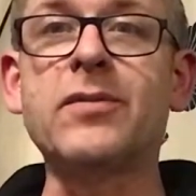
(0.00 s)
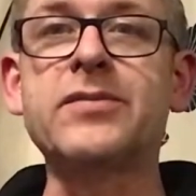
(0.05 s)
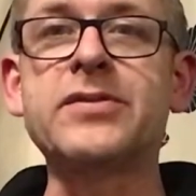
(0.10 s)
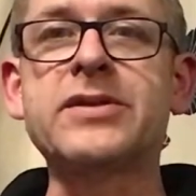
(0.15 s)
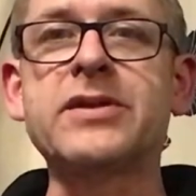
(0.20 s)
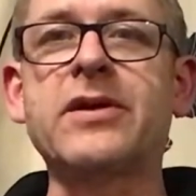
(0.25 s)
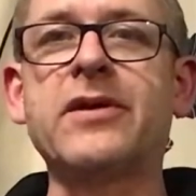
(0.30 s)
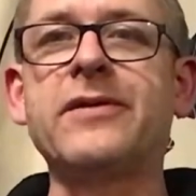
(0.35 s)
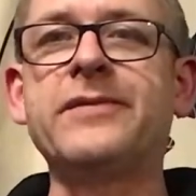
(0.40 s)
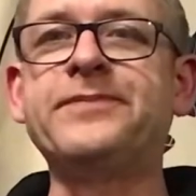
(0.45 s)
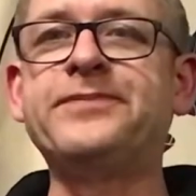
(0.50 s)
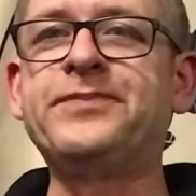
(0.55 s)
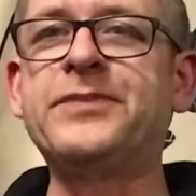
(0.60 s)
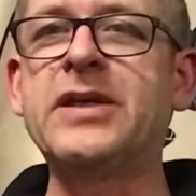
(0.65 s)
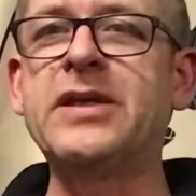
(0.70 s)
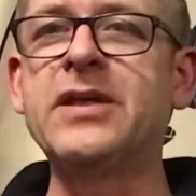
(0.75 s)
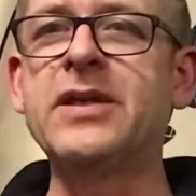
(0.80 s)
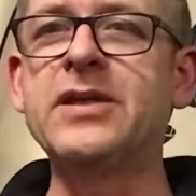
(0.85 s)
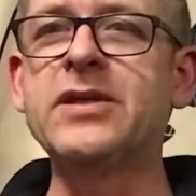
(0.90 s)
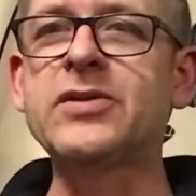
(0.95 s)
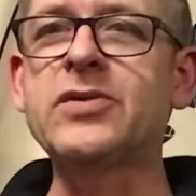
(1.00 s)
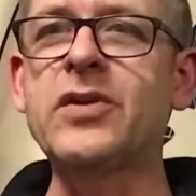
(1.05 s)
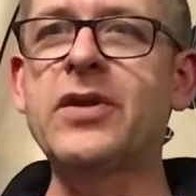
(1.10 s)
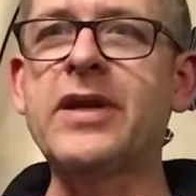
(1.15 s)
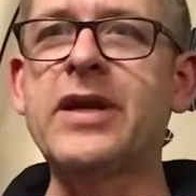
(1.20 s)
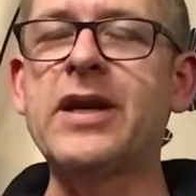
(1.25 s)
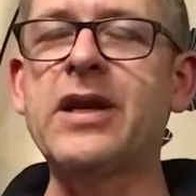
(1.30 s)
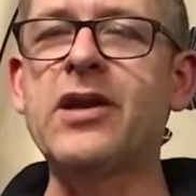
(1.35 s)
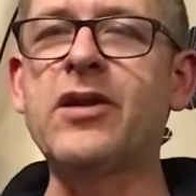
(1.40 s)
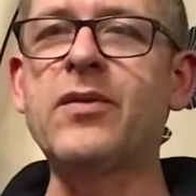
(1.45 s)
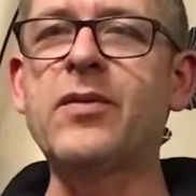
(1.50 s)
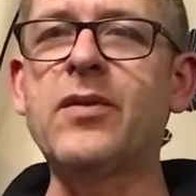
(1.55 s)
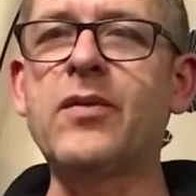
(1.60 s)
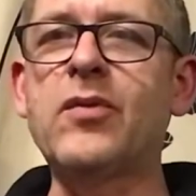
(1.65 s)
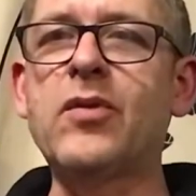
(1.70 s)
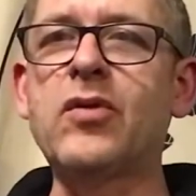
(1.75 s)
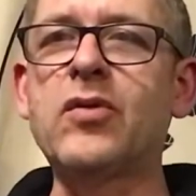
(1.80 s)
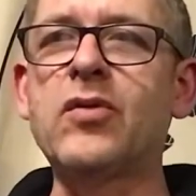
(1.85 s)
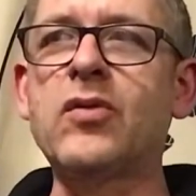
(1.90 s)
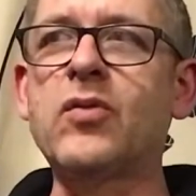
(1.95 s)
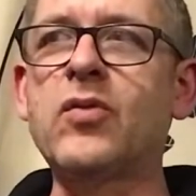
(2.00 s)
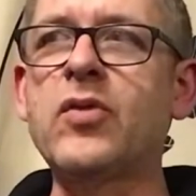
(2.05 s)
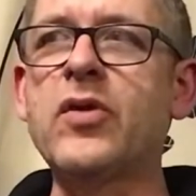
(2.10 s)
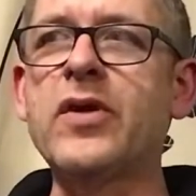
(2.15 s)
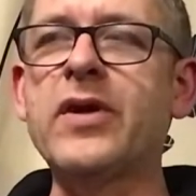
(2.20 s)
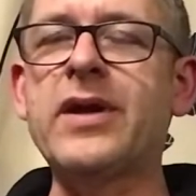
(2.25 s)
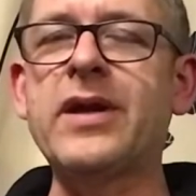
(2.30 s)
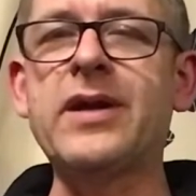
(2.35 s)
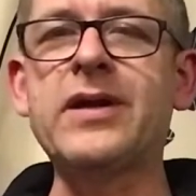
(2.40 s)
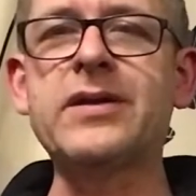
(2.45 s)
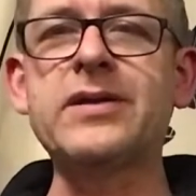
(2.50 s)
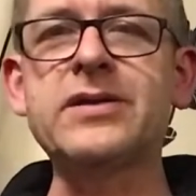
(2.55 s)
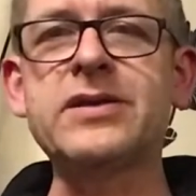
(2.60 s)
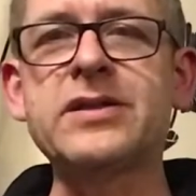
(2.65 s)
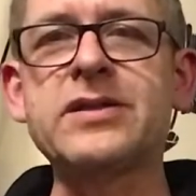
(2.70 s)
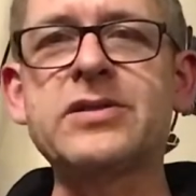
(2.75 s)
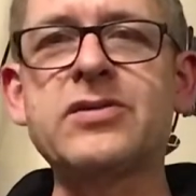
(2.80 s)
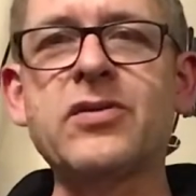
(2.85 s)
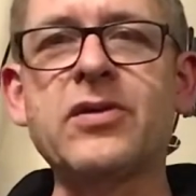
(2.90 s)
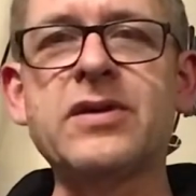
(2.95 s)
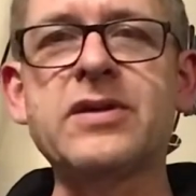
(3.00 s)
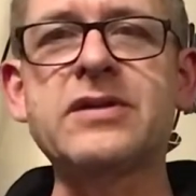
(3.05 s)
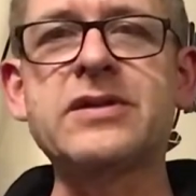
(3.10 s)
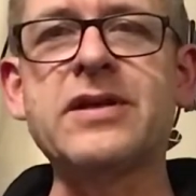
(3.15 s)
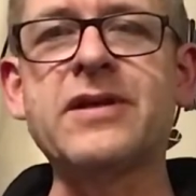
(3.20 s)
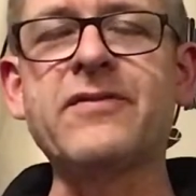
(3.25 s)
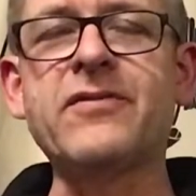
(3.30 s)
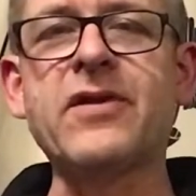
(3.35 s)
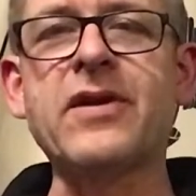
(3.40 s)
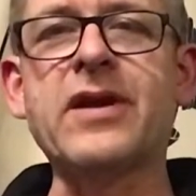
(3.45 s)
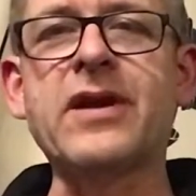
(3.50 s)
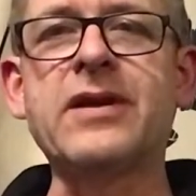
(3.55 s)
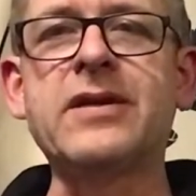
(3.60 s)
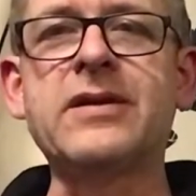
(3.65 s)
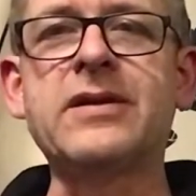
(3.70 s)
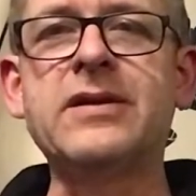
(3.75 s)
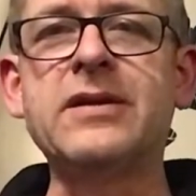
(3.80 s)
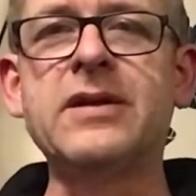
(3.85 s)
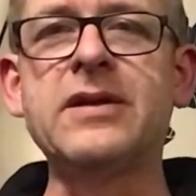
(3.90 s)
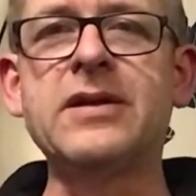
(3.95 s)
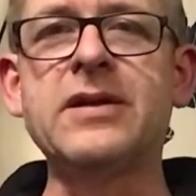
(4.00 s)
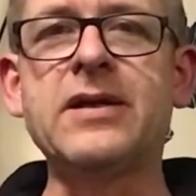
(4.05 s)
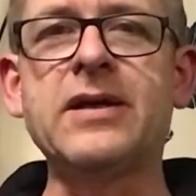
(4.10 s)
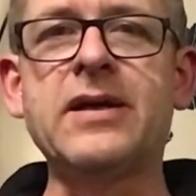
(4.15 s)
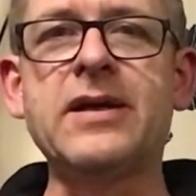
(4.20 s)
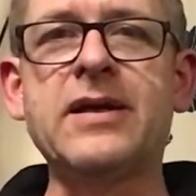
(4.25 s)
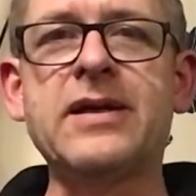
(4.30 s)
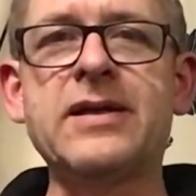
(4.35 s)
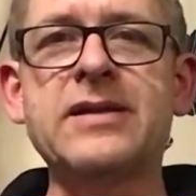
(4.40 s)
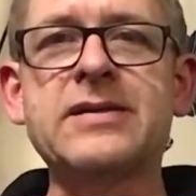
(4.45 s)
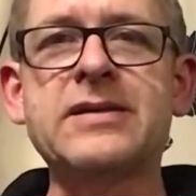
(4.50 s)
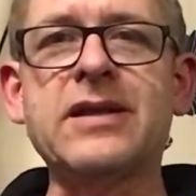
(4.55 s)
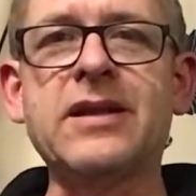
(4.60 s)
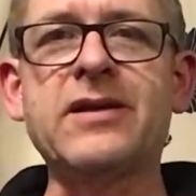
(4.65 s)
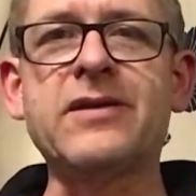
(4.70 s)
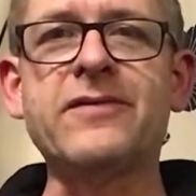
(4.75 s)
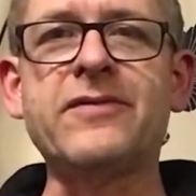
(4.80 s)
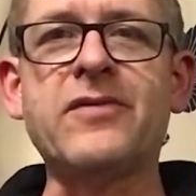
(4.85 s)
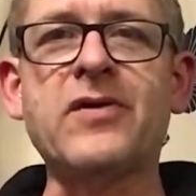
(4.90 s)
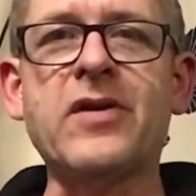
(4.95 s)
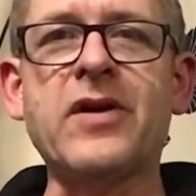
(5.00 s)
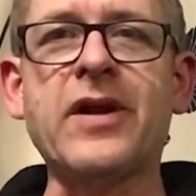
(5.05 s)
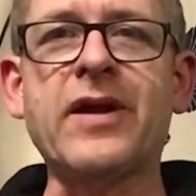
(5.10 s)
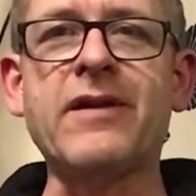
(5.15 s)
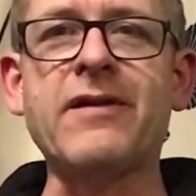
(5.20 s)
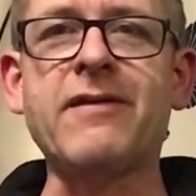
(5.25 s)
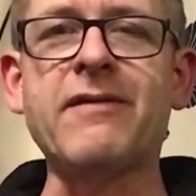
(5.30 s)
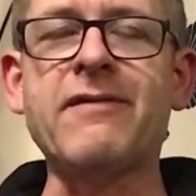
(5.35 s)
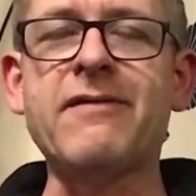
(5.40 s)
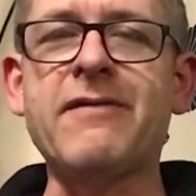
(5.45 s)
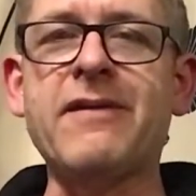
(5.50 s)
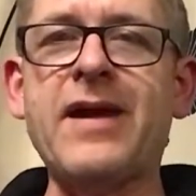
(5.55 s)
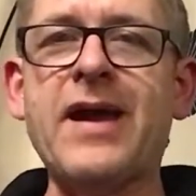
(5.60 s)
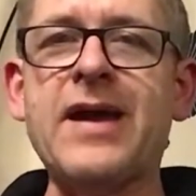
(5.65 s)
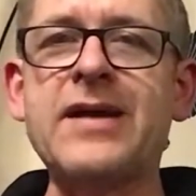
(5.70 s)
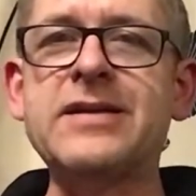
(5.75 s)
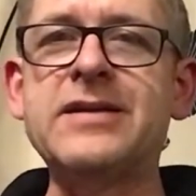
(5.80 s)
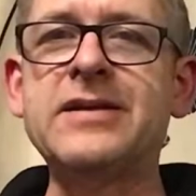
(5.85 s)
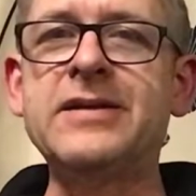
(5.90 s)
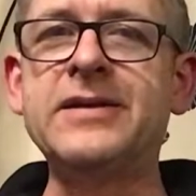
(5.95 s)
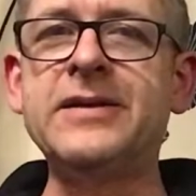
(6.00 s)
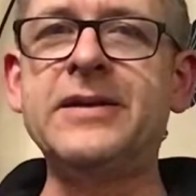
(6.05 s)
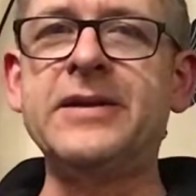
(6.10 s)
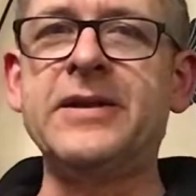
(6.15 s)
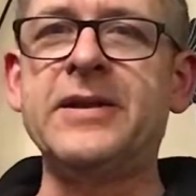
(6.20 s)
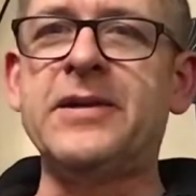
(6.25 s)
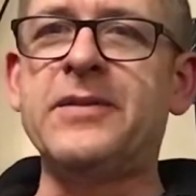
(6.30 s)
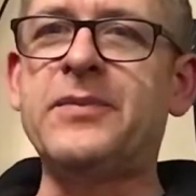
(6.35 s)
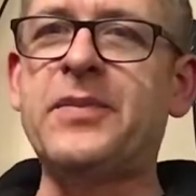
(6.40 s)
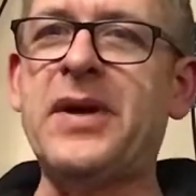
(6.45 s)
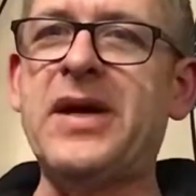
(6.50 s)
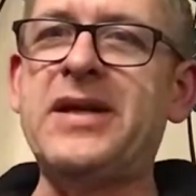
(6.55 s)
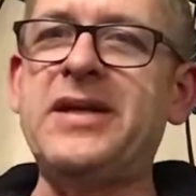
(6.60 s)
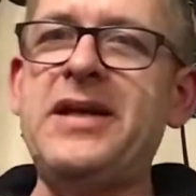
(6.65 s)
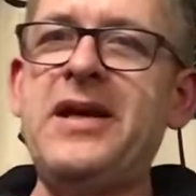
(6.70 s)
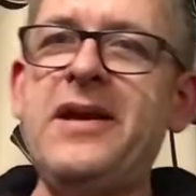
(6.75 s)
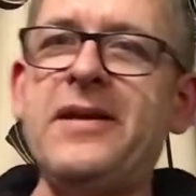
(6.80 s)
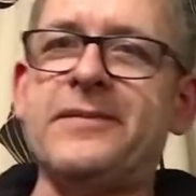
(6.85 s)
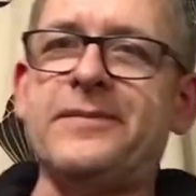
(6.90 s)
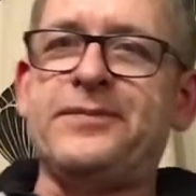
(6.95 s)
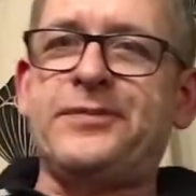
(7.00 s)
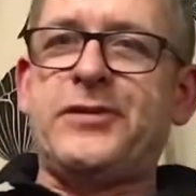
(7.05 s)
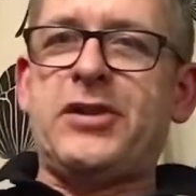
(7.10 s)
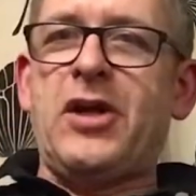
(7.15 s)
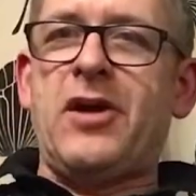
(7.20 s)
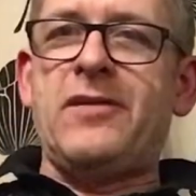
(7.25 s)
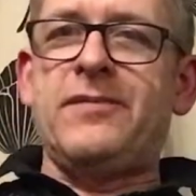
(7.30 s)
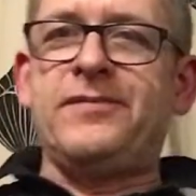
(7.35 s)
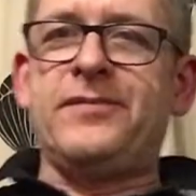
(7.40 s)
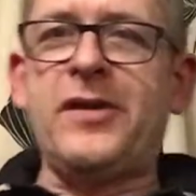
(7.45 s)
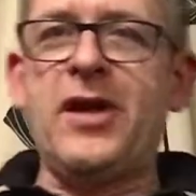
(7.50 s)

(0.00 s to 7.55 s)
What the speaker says: So trying to get a little bit more work in, just trying to see if I can solidify that. But yeah, so